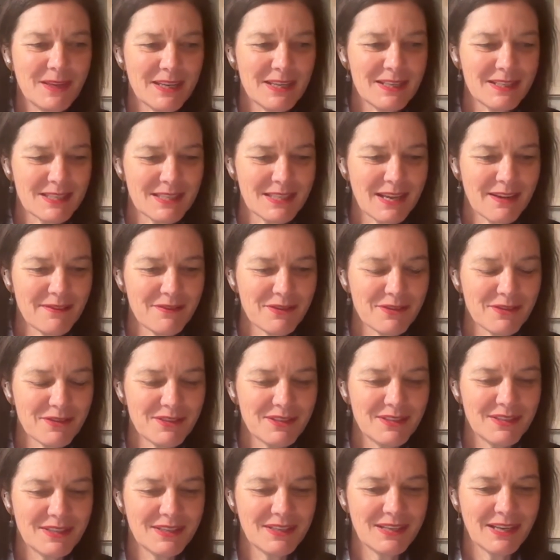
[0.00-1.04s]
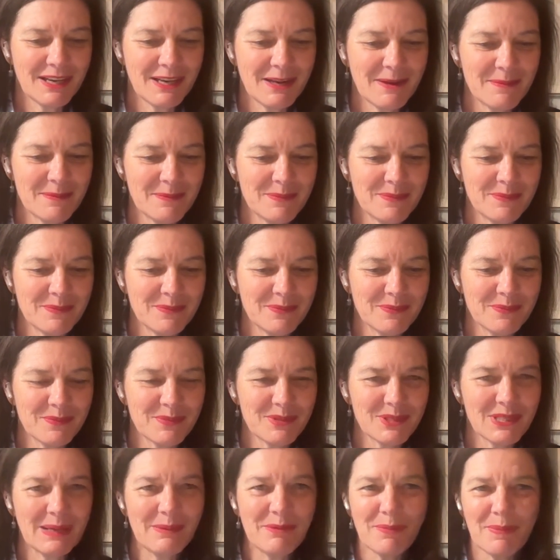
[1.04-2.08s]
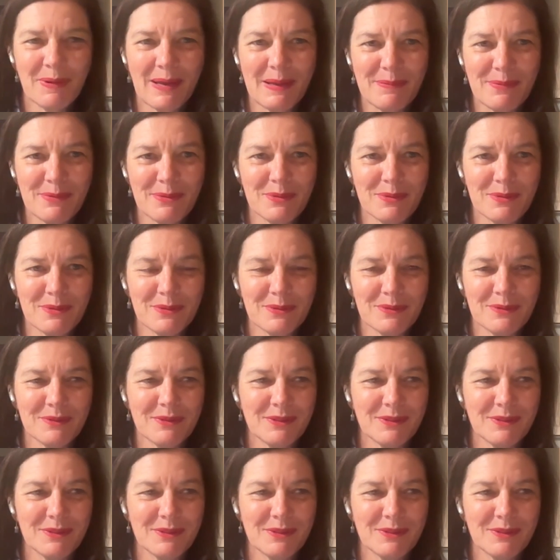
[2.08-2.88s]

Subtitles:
I discovered cyber people